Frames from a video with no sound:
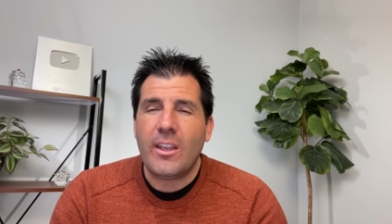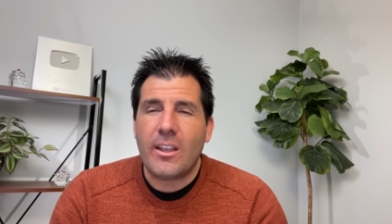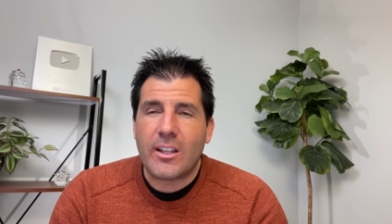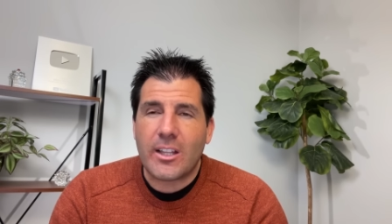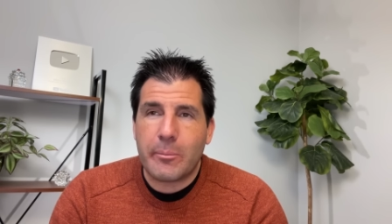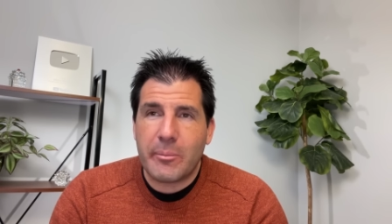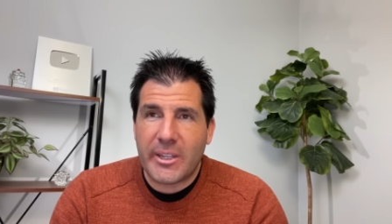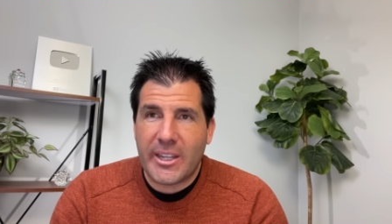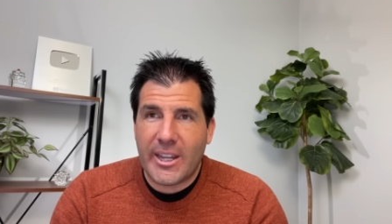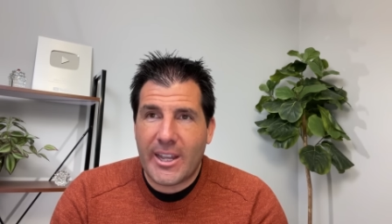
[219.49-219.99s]

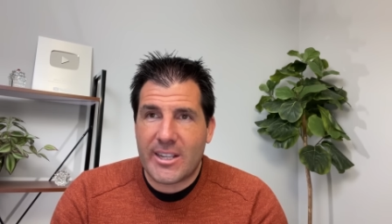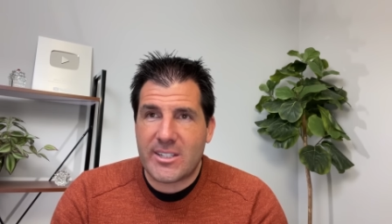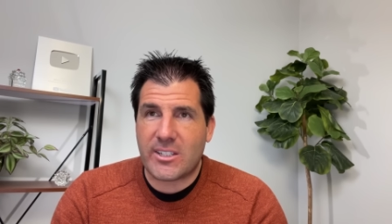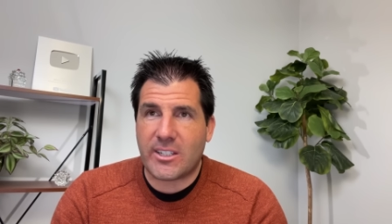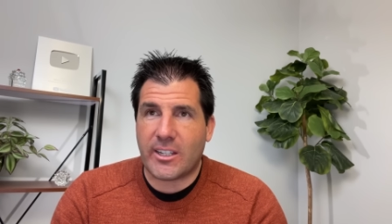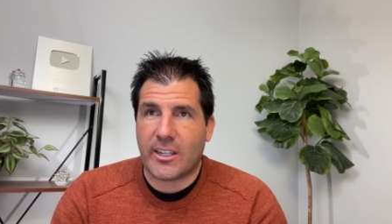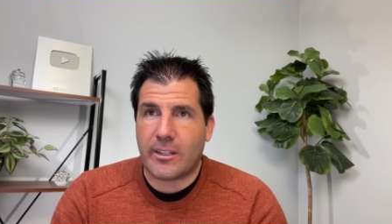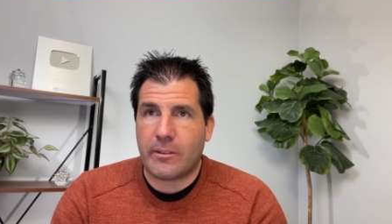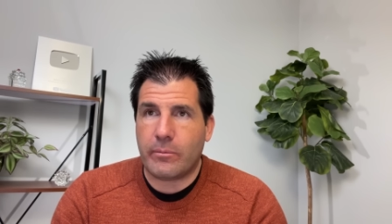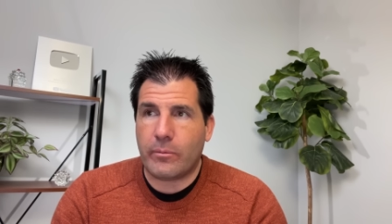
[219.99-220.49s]
let me ask
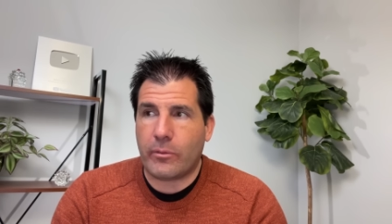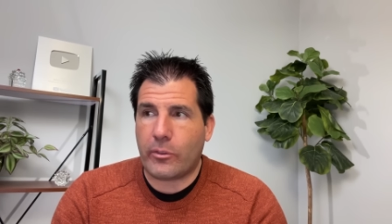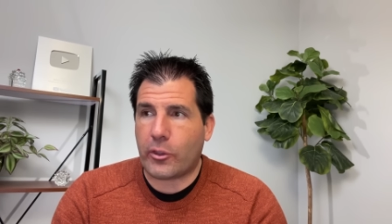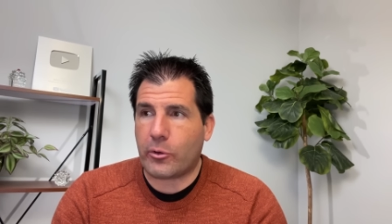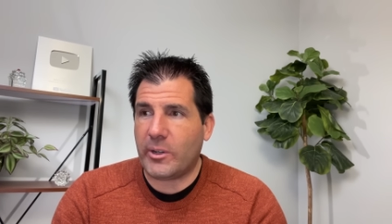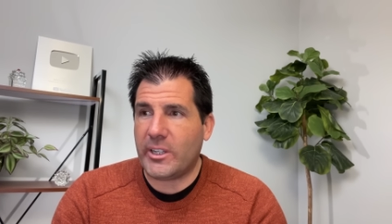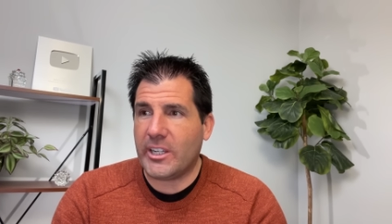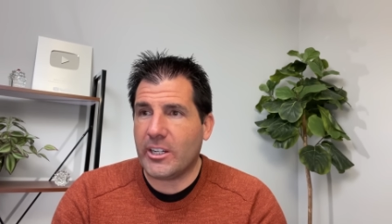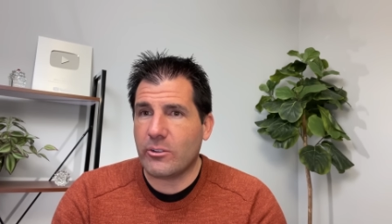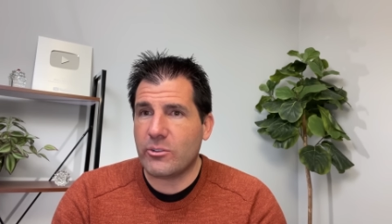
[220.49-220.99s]
you,
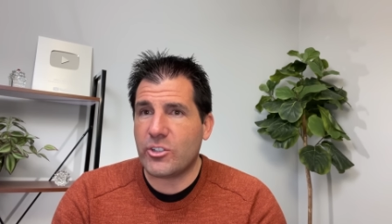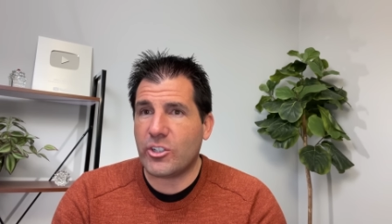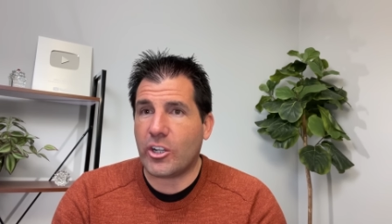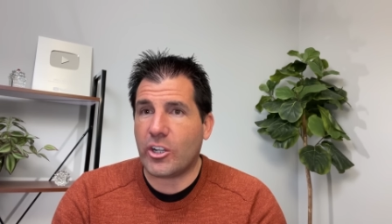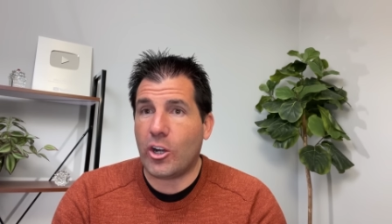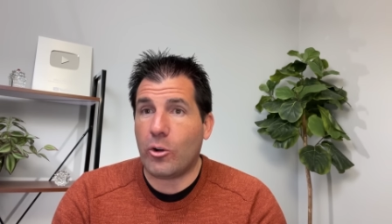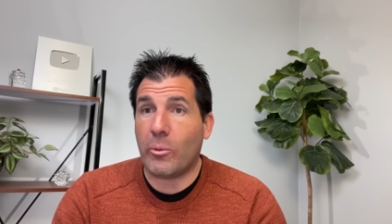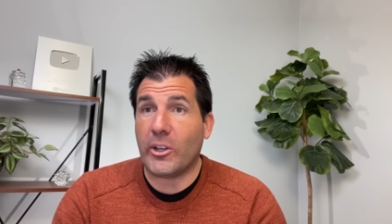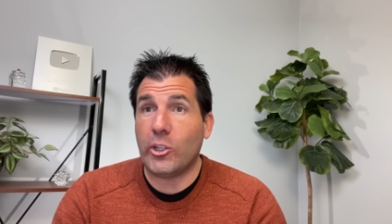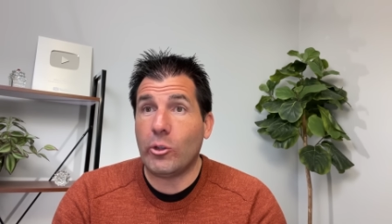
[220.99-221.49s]
three years
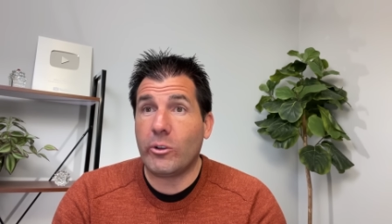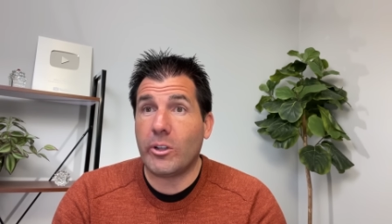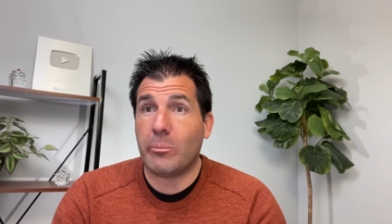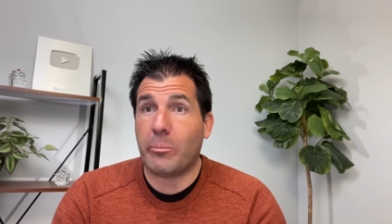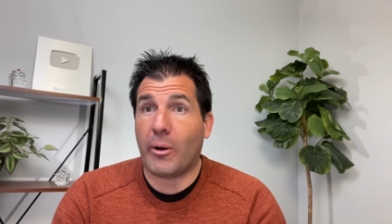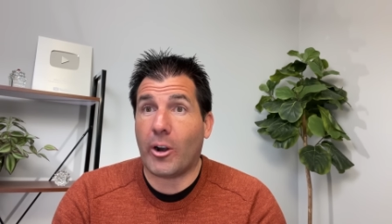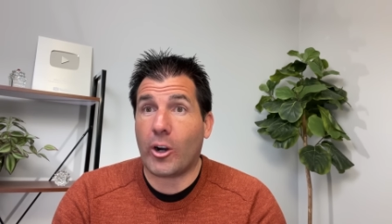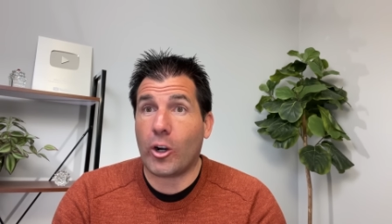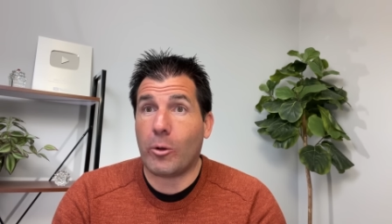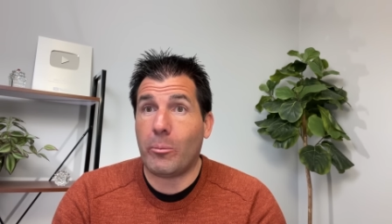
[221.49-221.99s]
ago when you could
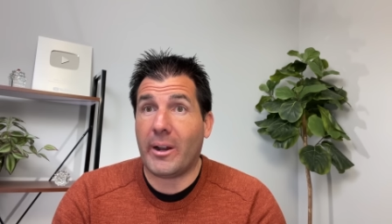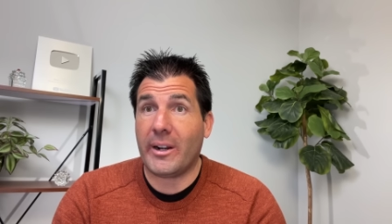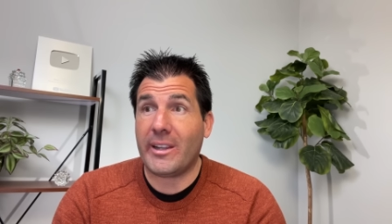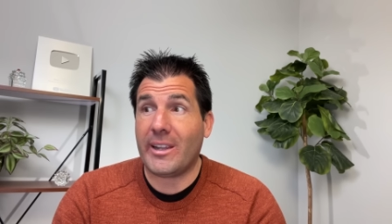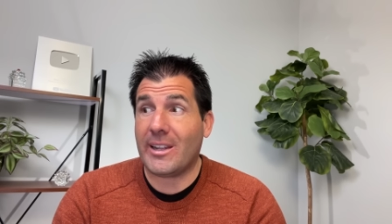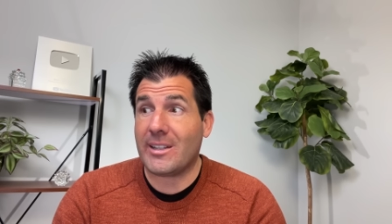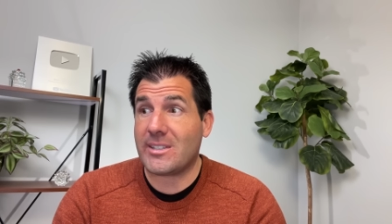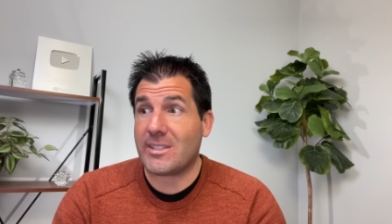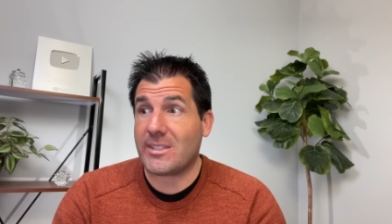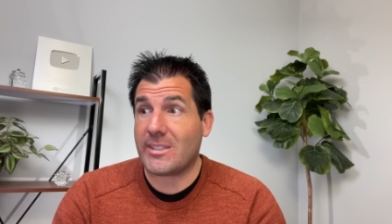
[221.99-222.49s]
borrow money
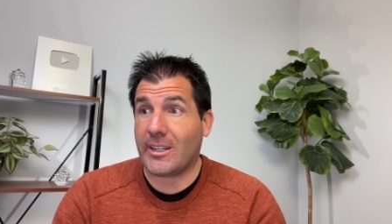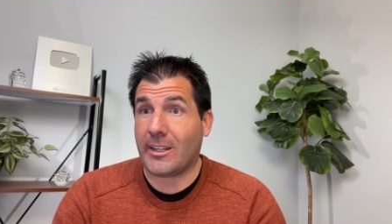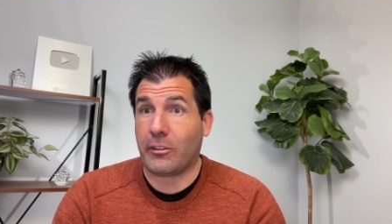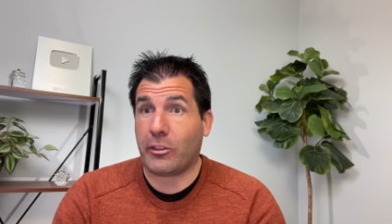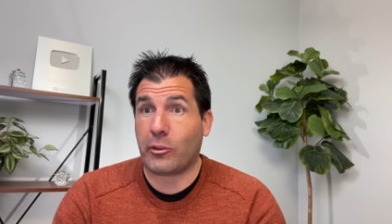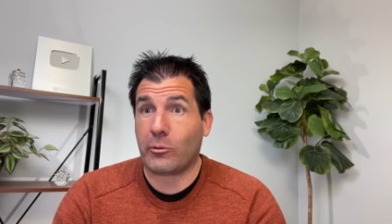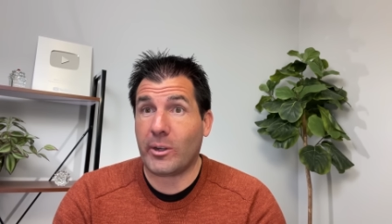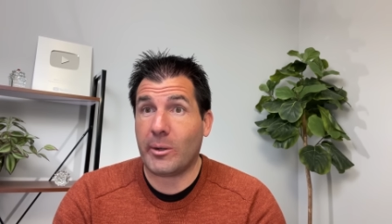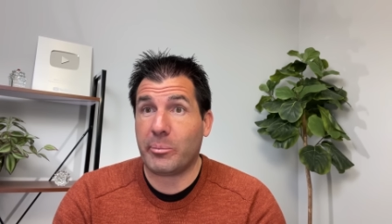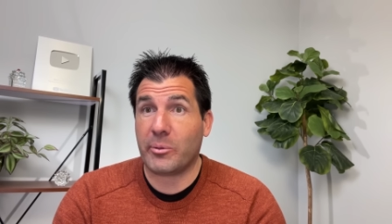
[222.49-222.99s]
at say
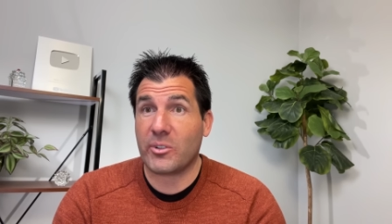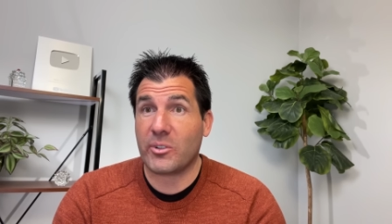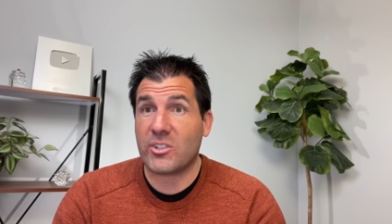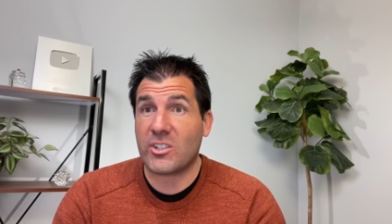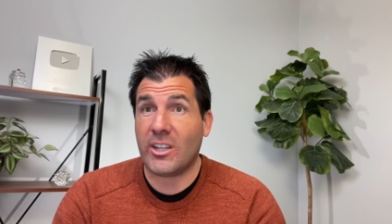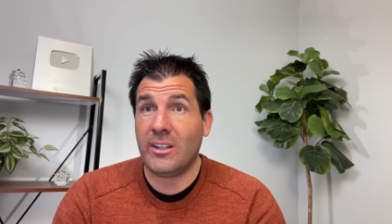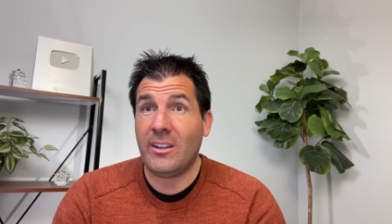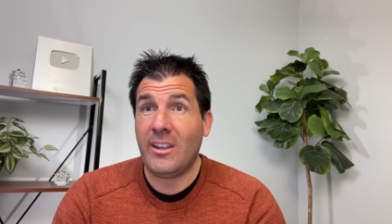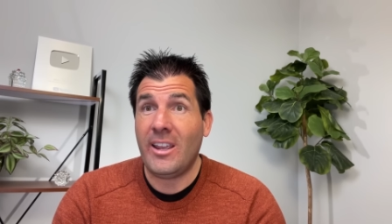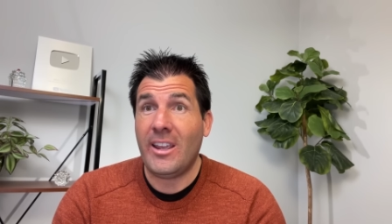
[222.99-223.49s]

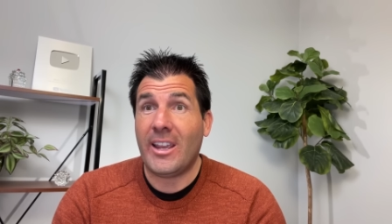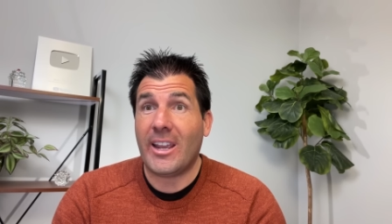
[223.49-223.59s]
3%